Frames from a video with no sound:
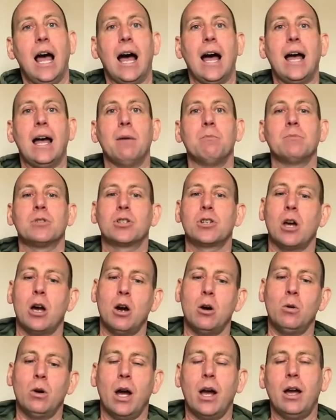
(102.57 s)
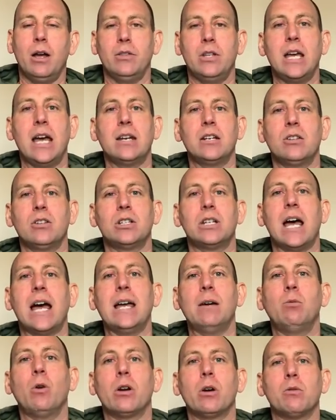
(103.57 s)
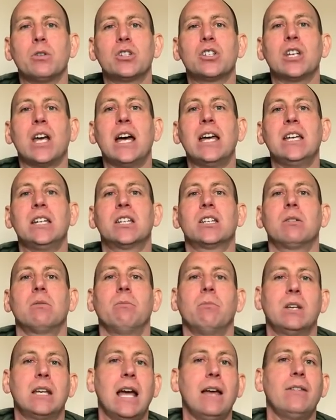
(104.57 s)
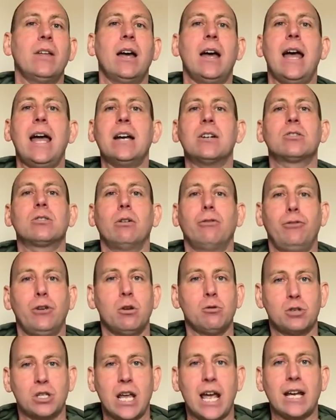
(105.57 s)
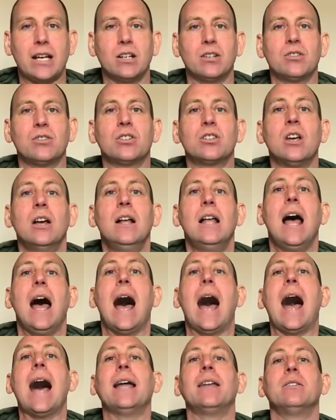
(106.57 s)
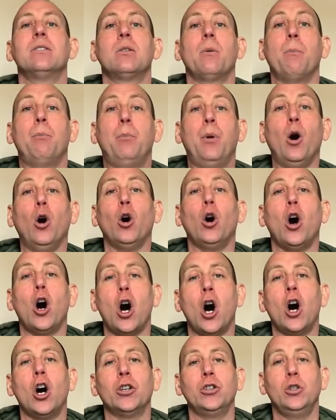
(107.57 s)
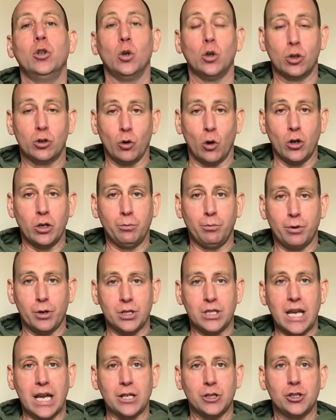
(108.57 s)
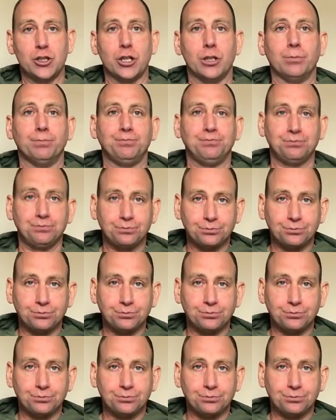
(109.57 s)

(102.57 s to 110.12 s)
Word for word: Um, so at the end of the day, what I would say is get that extra few seconds and put on your groin protection.